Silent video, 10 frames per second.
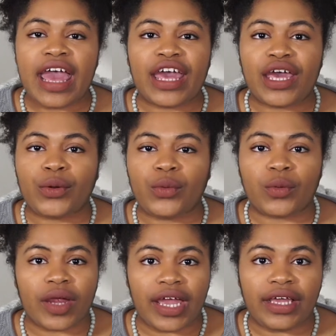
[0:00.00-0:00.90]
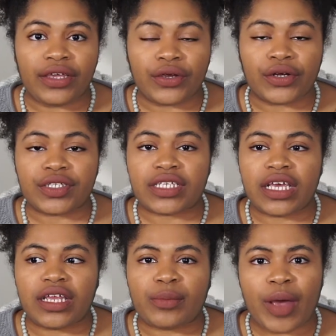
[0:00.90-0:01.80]
and We Were 8 Years
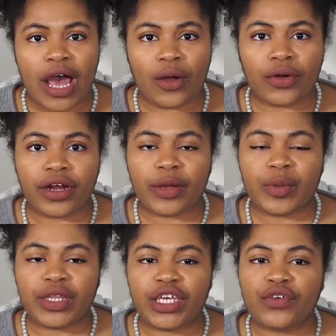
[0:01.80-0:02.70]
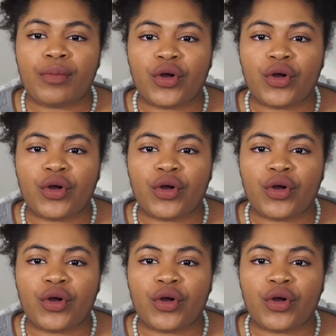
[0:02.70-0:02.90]
in Power, I believe.